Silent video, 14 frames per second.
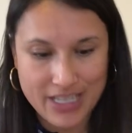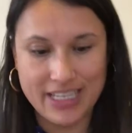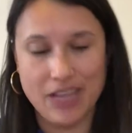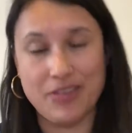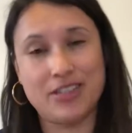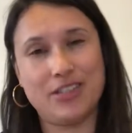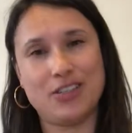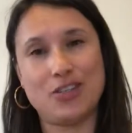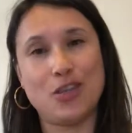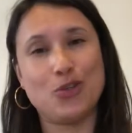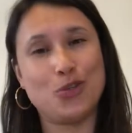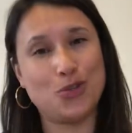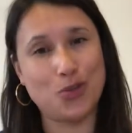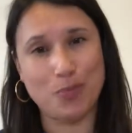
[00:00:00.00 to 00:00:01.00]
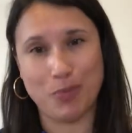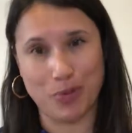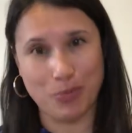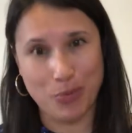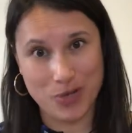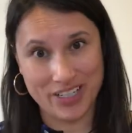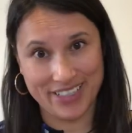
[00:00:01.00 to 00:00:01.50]
Now, this is super
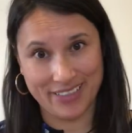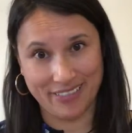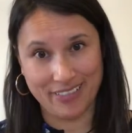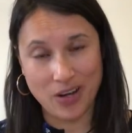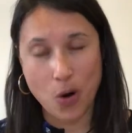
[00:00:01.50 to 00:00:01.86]
important.